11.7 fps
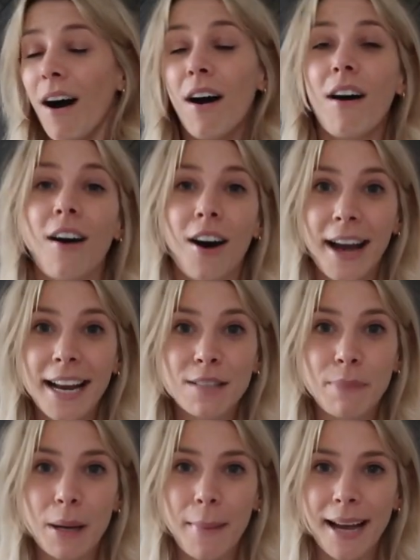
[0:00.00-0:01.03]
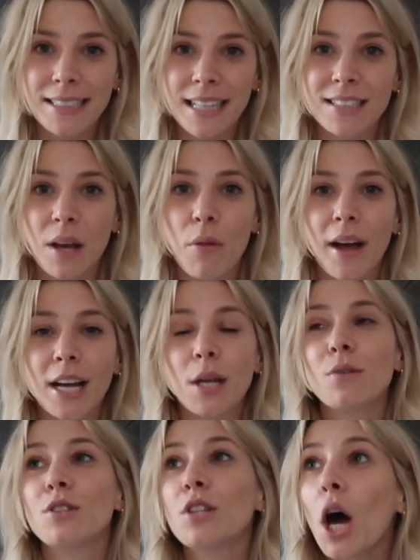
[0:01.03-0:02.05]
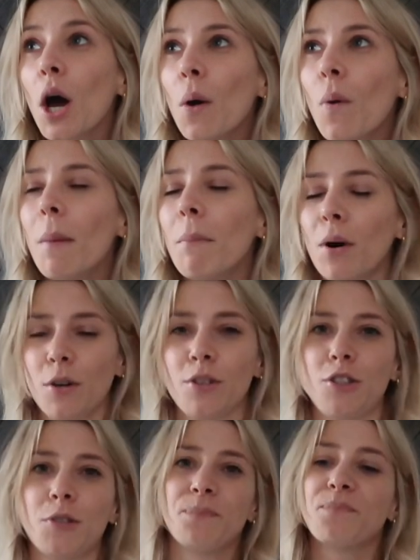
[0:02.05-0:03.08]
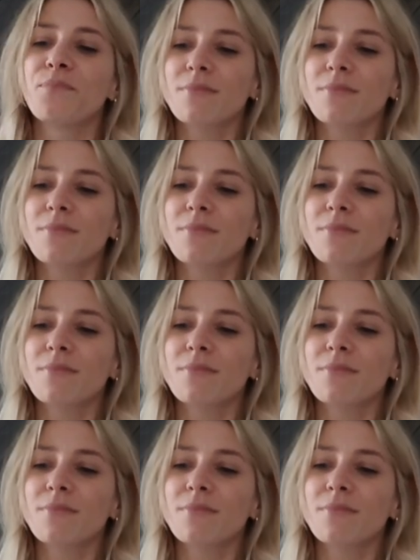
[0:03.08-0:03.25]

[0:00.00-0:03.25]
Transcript: oh, it's been amazing. So thank you so much.